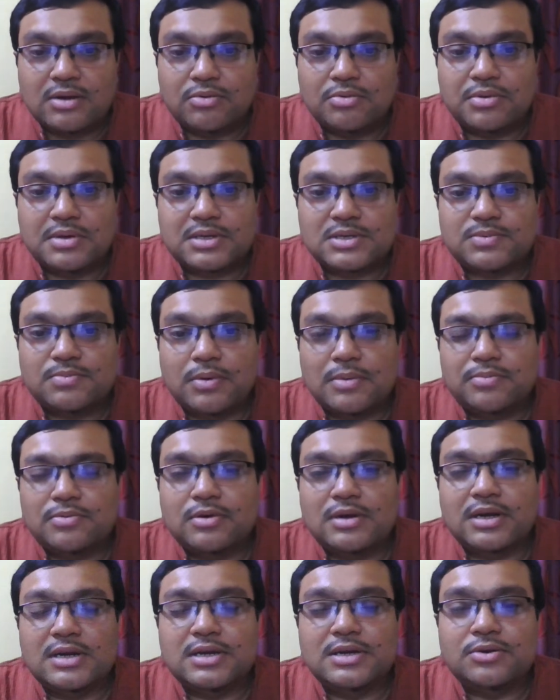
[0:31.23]
who is
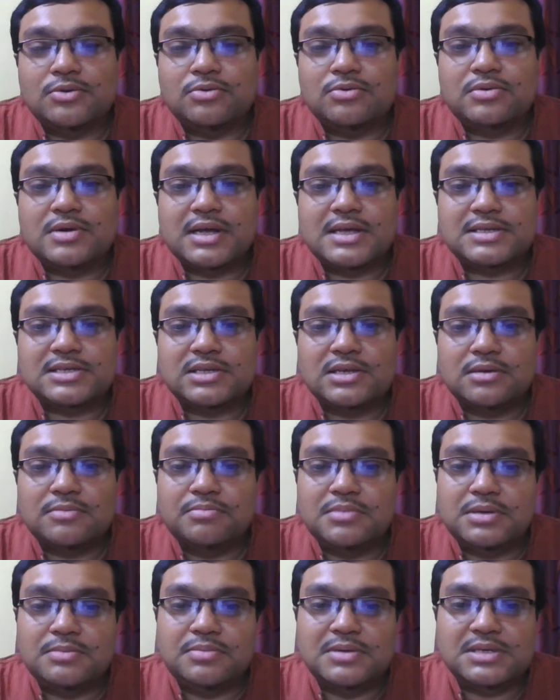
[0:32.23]
popularly known as
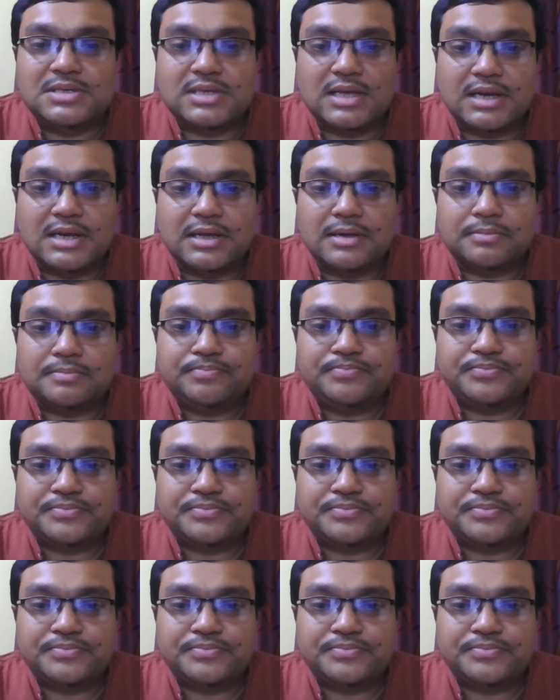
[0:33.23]
P.B. Shelley,